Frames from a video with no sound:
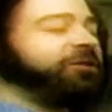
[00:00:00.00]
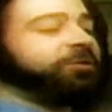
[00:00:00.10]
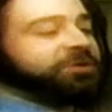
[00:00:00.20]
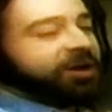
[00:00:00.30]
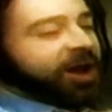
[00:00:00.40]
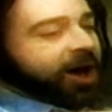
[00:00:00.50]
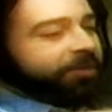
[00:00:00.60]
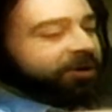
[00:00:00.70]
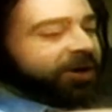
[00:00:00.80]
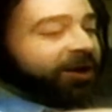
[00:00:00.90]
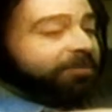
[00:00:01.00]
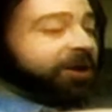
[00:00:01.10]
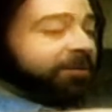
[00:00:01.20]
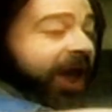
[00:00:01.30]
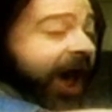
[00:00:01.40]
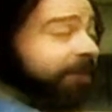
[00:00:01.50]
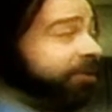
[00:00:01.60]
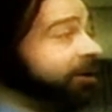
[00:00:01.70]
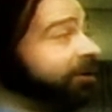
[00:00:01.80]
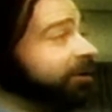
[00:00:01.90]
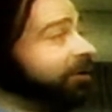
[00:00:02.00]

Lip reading: knew it was going to happen. It didn't make me happy.